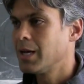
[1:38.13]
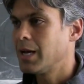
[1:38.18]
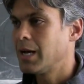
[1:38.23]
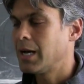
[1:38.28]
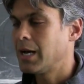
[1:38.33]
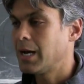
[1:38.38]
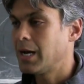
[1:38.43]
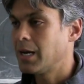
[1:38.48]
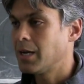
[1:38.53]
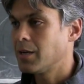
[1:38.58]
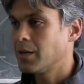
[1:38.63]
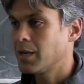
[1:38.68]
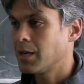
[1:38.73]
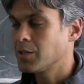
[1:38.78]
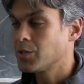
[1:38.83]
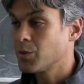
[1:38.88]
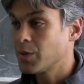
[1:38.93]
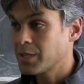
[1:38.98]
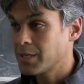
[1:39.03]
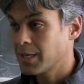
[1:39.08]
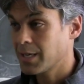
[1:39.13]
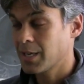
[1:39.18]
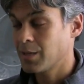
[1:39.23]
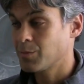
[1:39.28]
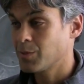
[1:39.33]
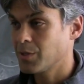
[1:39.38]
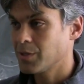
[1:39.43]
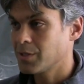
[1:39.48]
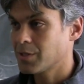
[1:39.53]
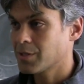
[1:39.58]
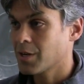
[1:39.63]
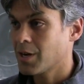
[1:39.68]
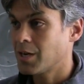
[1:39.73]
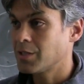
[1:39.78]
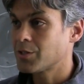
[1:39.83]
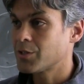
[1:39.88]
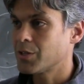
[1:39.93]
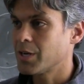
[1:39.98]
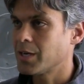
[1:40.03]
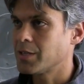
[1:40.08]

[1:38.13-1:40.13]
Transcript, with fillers: And as soon as I came to this country,